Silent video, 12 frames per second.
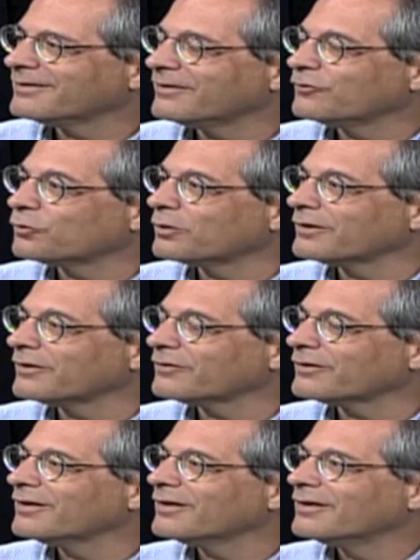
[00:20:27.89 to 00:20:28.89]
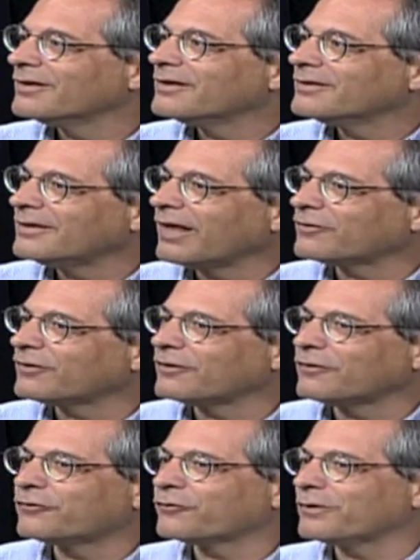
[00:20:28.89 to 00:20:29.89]
This oh, word, this, total, total. That's
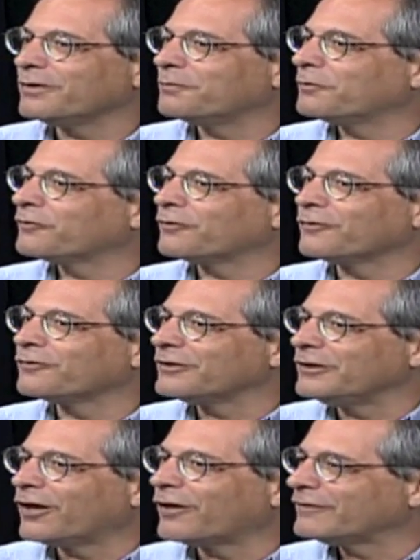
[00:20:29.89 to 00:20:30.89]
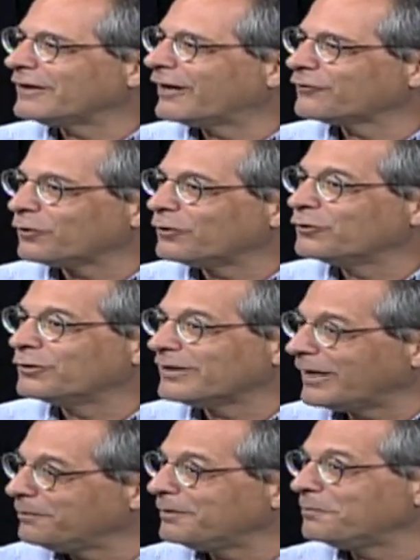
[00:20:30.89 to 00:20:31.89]
his three. Total this is Lee Harvey Oswald who
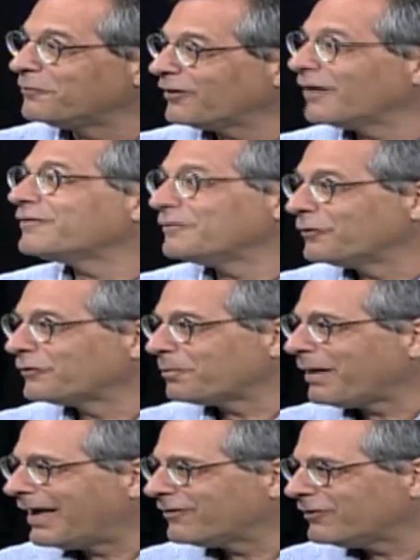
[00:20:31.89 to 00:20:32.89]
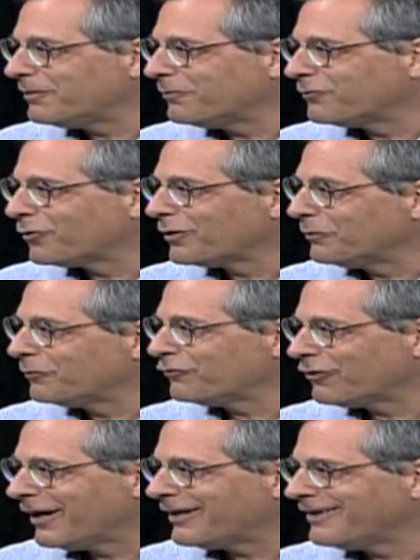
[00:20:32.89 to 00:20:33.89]
claimed himself he was a patsy before he was
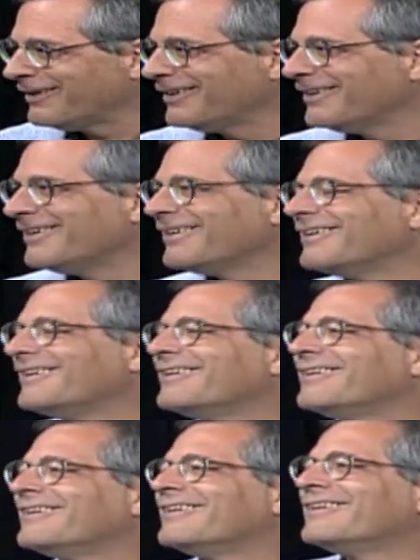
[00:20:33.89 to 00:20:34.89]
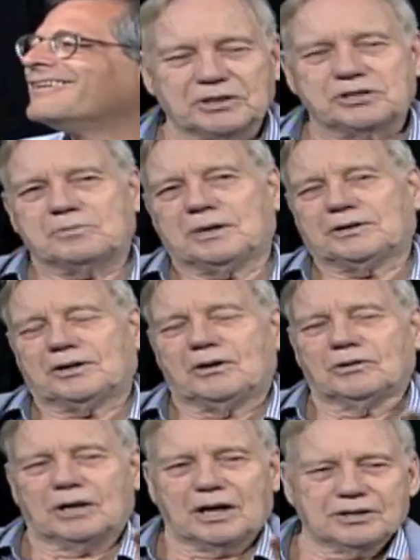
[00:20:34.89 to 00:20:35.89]
shot. Yeah, I don't know much about the
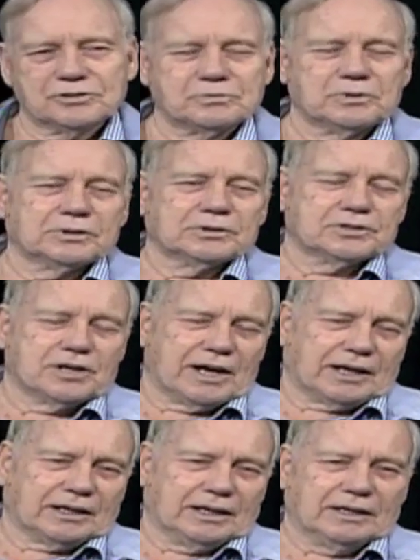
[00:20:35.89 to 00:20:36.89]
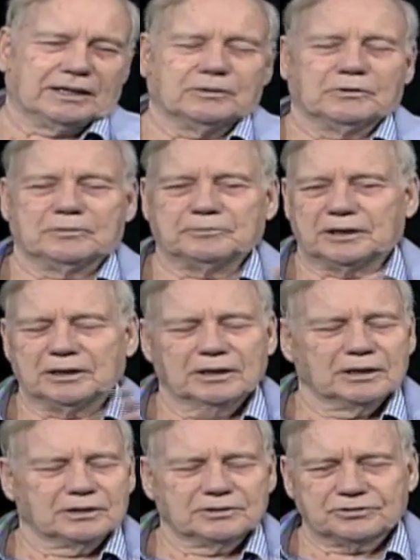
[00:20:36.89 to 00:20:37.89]
whole Oswald Jack Kennedy one, but
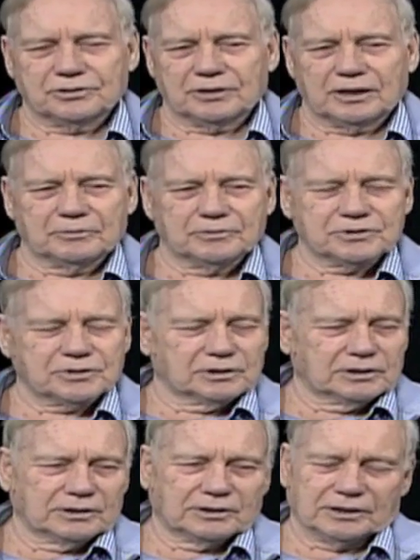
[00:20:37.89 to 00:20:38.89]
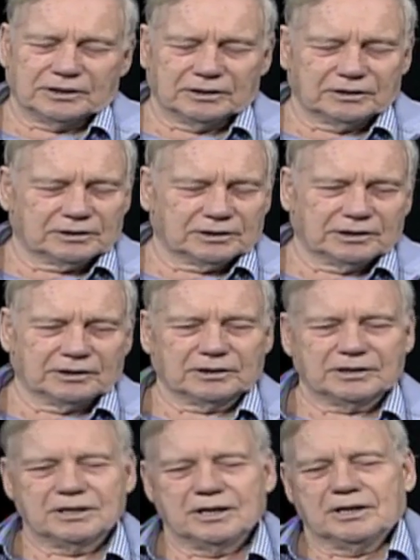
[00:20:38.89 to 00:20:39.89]
Sirhan was clearly, uh,
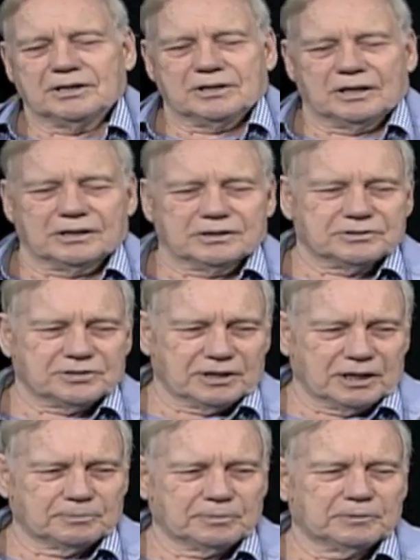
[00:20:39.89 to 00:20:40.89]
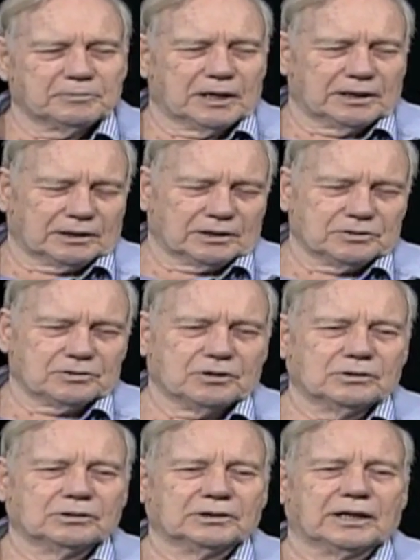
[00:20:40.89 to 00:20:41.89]
clearly uh, set up and mind
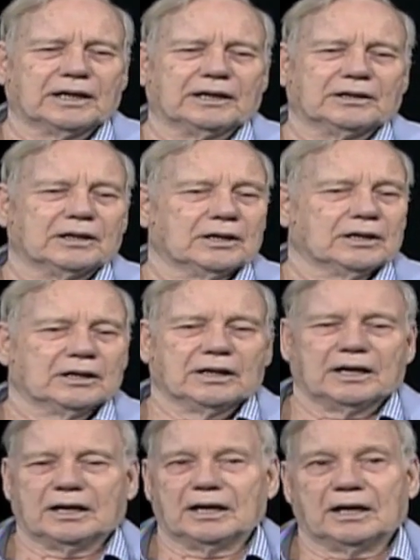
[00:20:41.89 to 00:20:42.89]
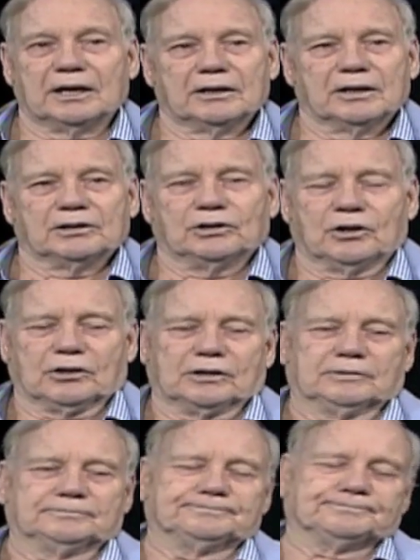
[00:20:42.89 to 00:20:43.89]
controlled. And
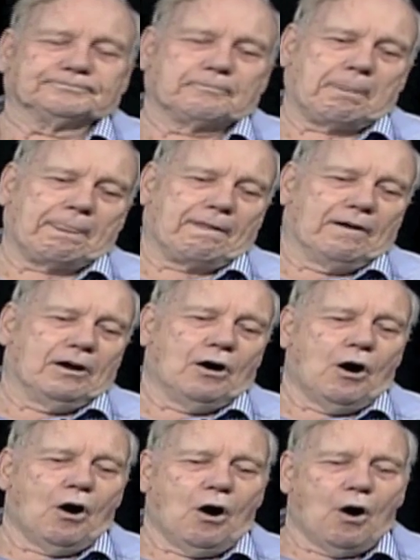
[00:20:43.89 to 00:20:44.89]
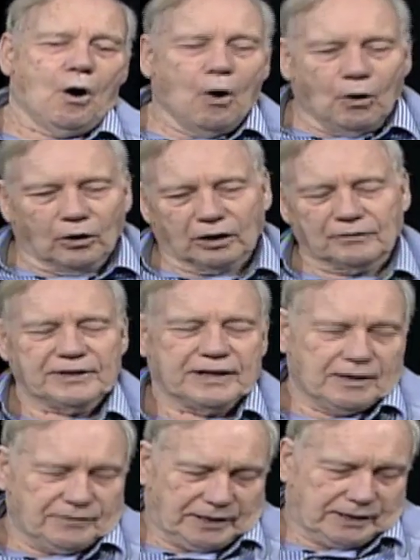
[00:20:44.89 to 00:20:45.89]
look, all of
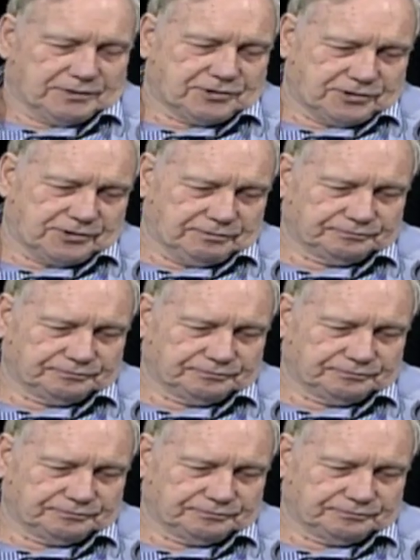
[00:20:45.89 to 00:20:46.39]
the evidence